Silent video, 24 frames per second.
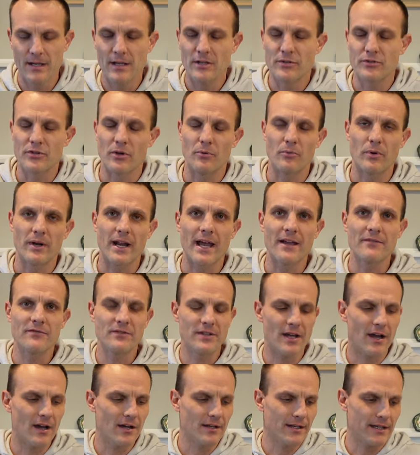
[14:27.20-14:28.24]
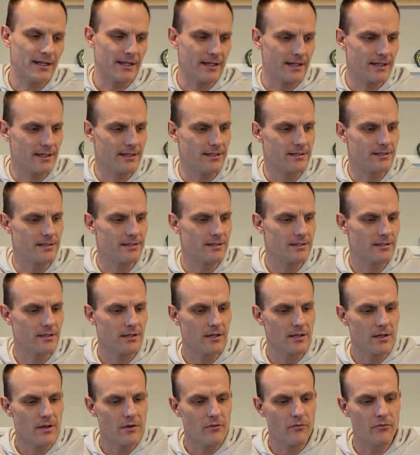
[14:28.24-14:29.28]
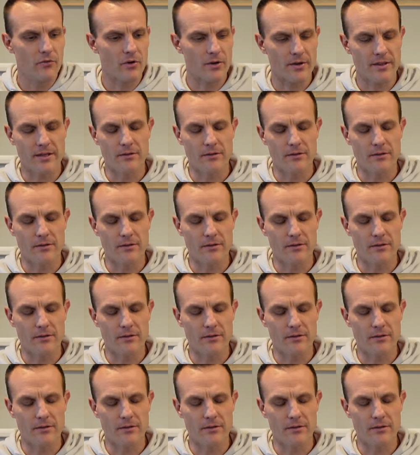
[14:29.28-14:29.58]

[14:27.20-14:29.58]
So what I've done is, for